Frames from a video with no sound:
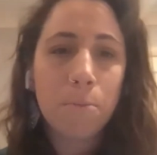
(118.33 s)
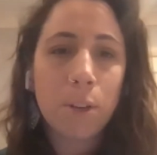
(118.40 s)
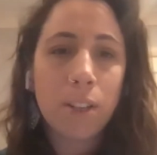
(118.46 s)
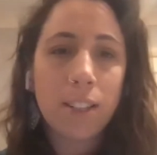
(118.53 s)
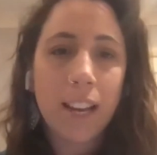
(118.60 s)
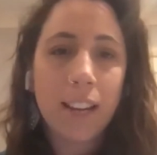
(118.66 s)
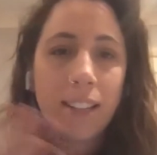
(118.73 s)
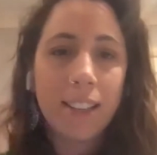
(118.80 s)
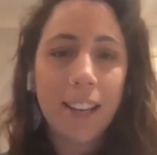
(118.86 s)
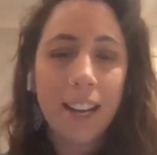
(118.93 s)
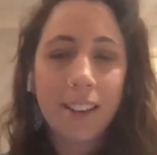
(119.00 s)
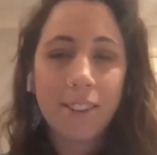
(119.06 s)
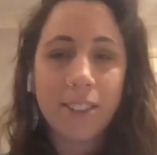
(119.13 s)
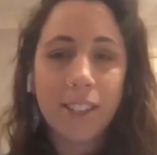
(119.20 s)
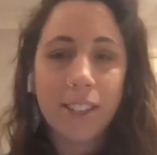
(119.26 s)

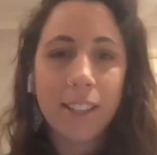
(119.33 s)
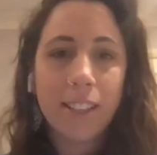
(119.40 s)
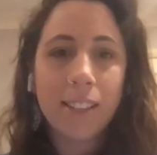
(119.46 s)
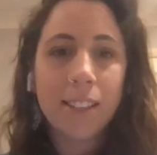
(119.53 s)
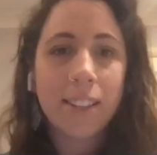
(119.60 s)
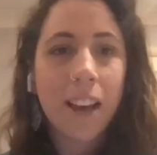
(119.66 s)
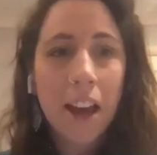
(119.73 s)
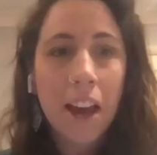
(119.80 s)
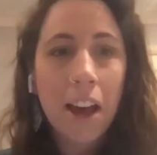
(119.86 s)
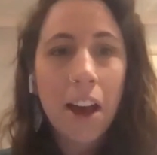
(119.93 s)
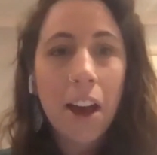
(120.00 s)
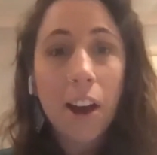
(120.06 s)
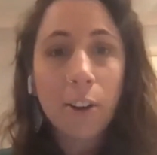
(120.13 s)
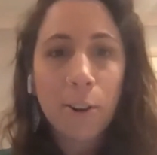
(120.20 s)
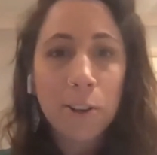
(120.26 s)
presentations
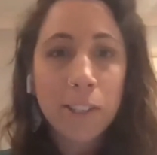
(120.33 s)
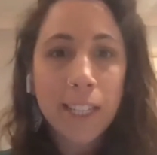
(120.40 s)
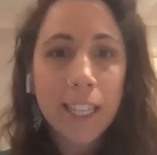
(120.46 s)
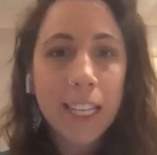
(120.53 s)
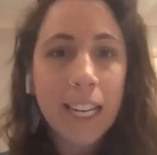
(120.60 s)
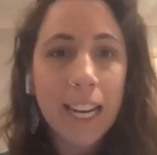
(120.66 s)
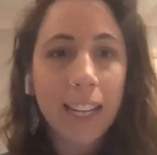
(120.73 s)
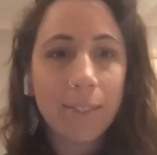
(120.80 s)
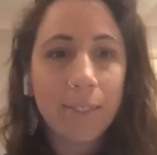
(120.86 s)
across Sydney.